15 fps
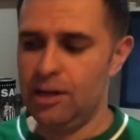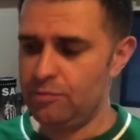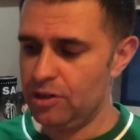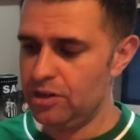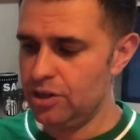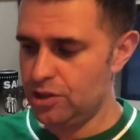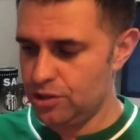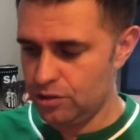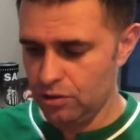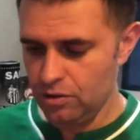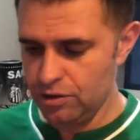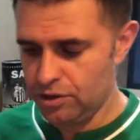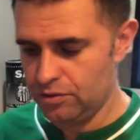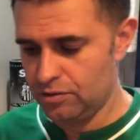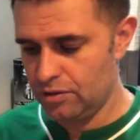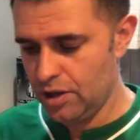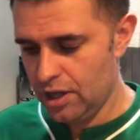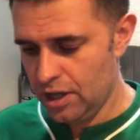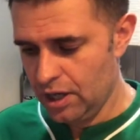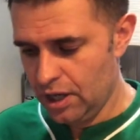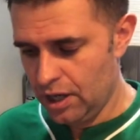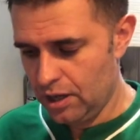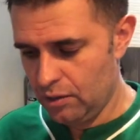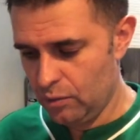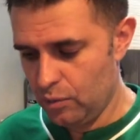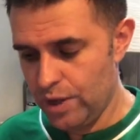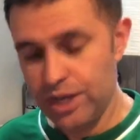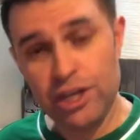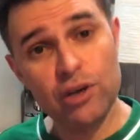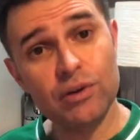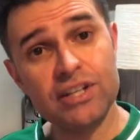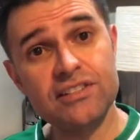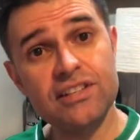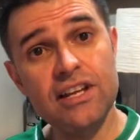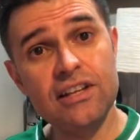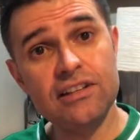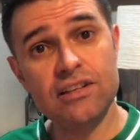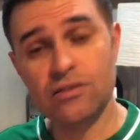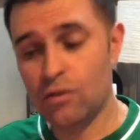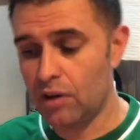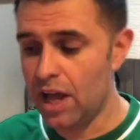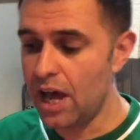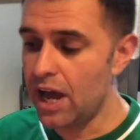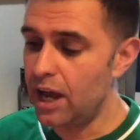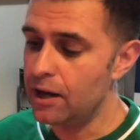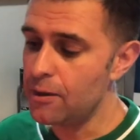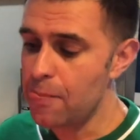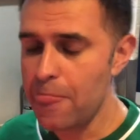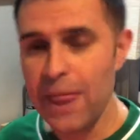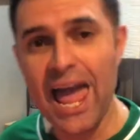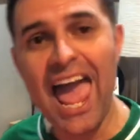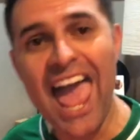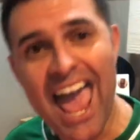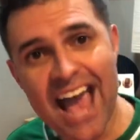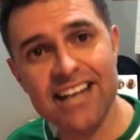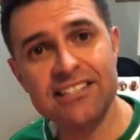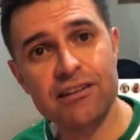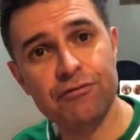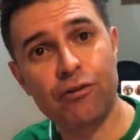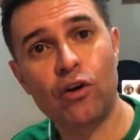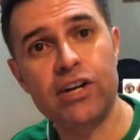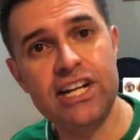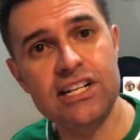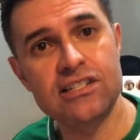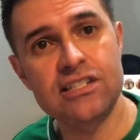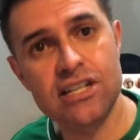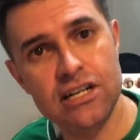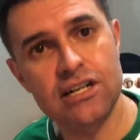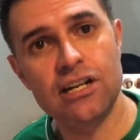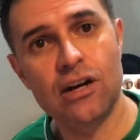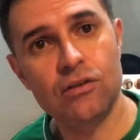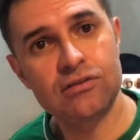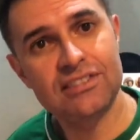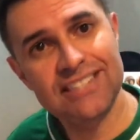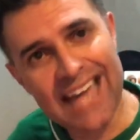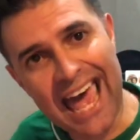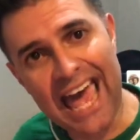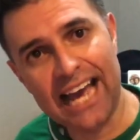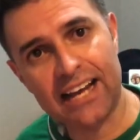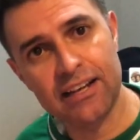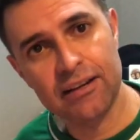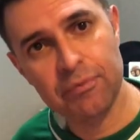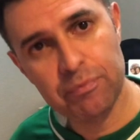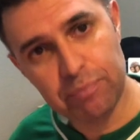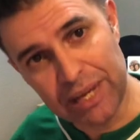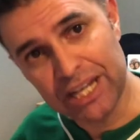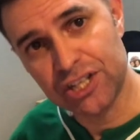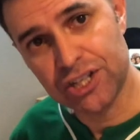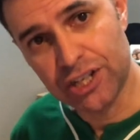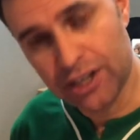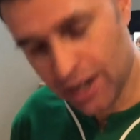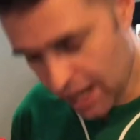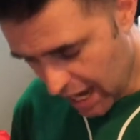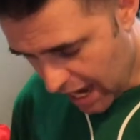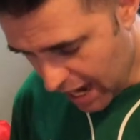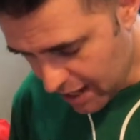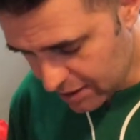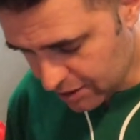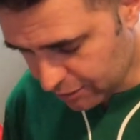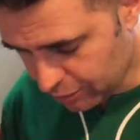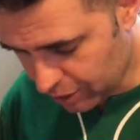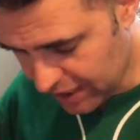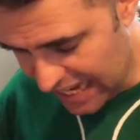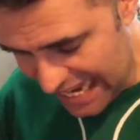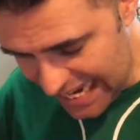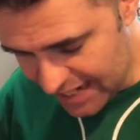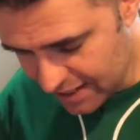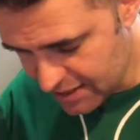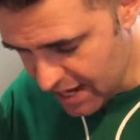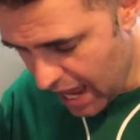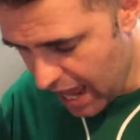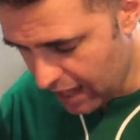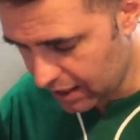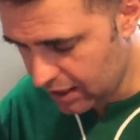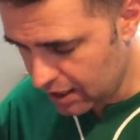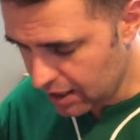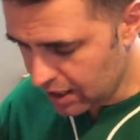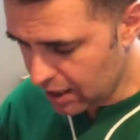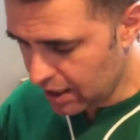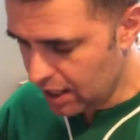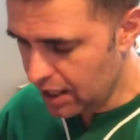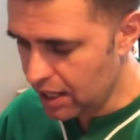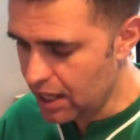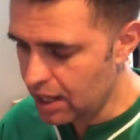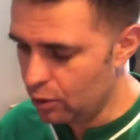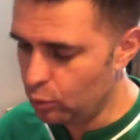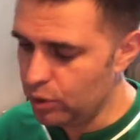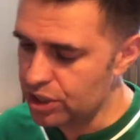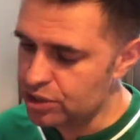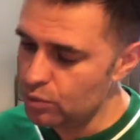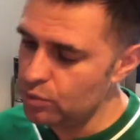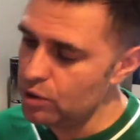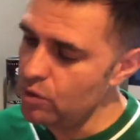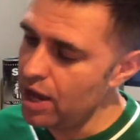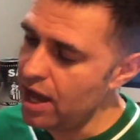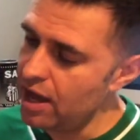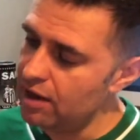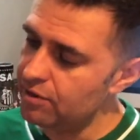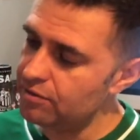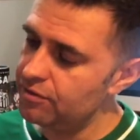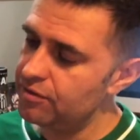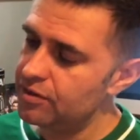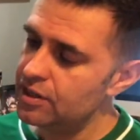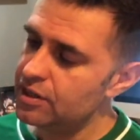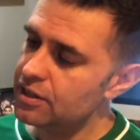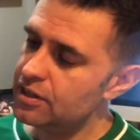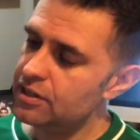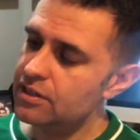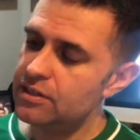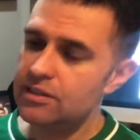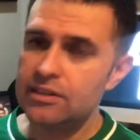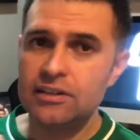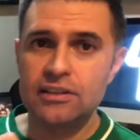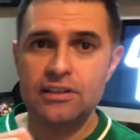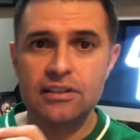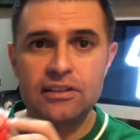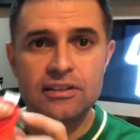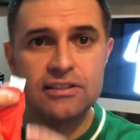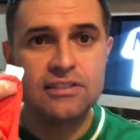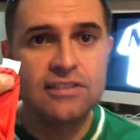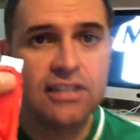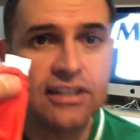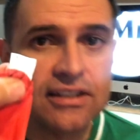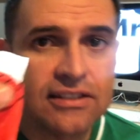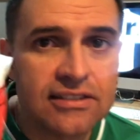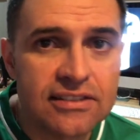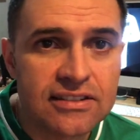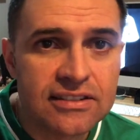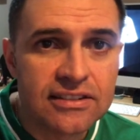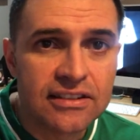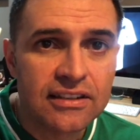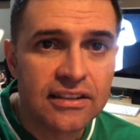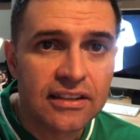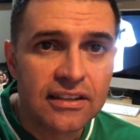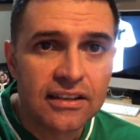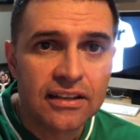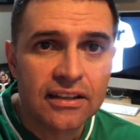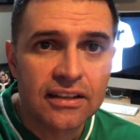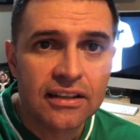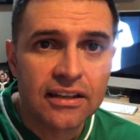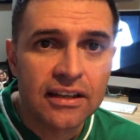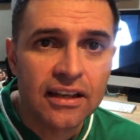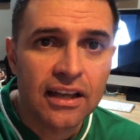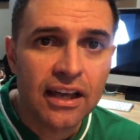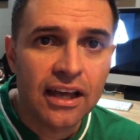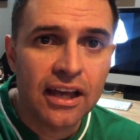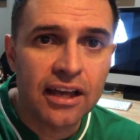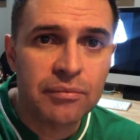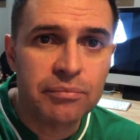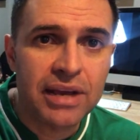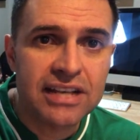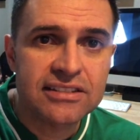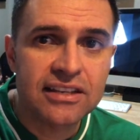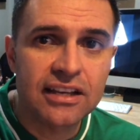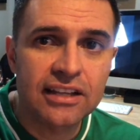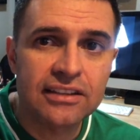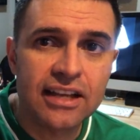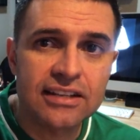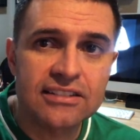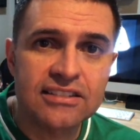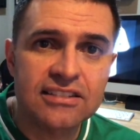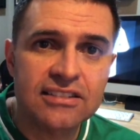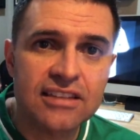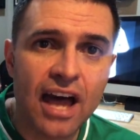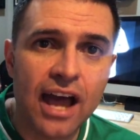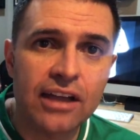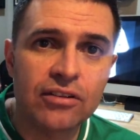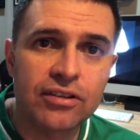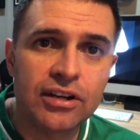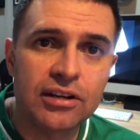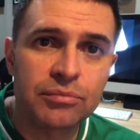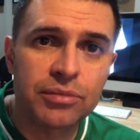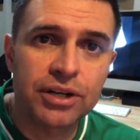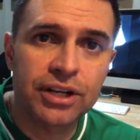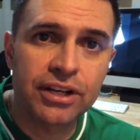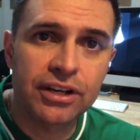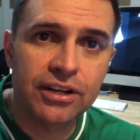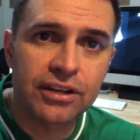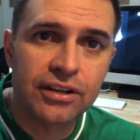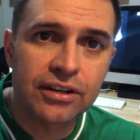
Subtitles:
I'm gonna show you. When you are seeing this online, ask for the internal tag picture. Ask for the inner tag, which will have this. And basically the style number here.